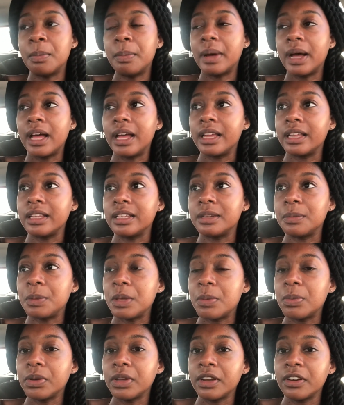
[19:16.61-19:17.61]
But the
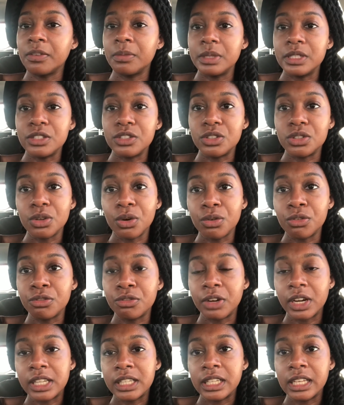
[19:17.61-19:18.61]
people here have been so
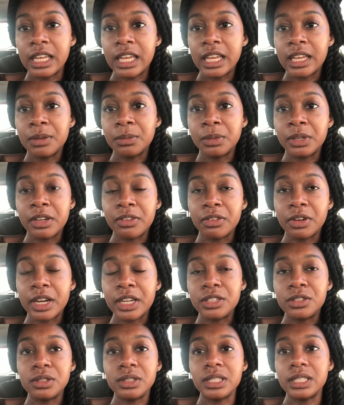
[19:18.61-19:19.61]
friendly, and whenever I
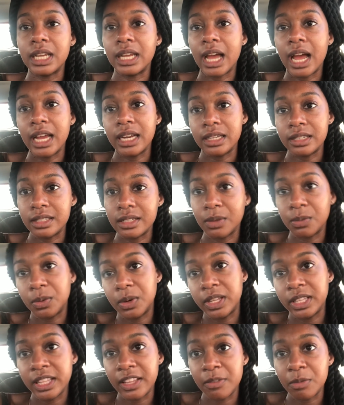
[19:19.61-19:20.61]
do say hi to
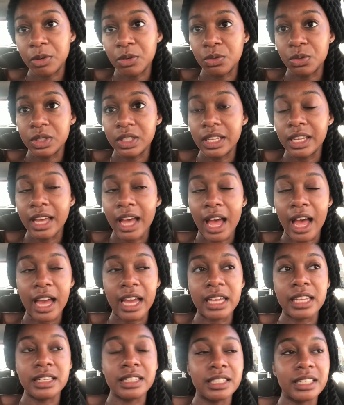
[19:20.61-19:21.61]
someone, they've been really
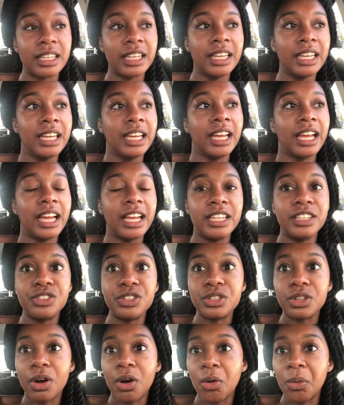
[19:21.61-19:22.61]
kind and
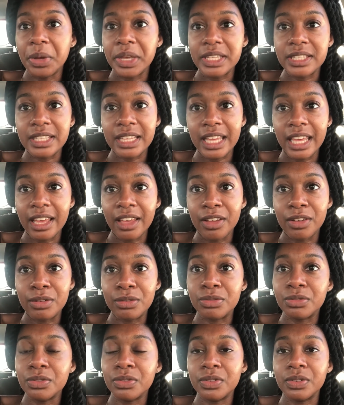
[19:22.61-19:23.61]
just always
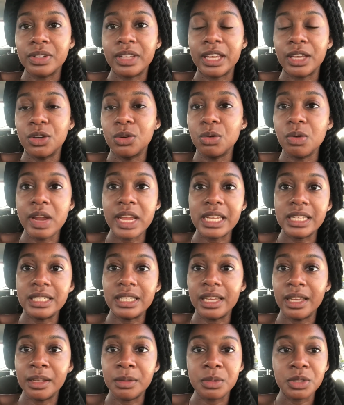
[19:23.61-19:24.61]
give like great
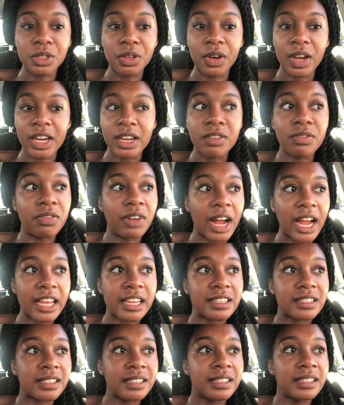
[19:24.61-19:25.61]
tips, great
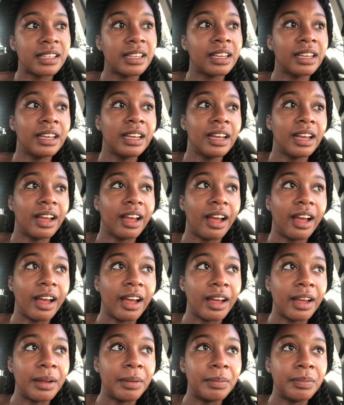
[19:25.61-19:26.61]
advice,
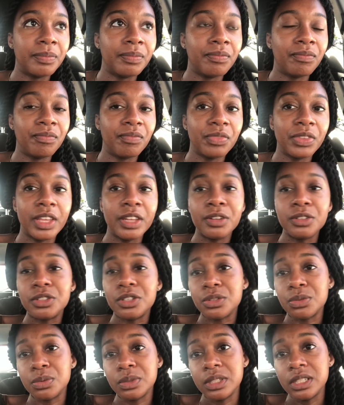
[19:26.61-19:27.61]
and they're
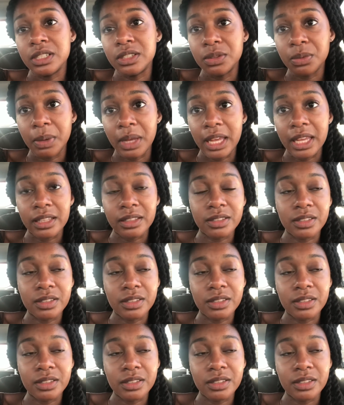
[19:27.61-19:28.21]
just really sweet.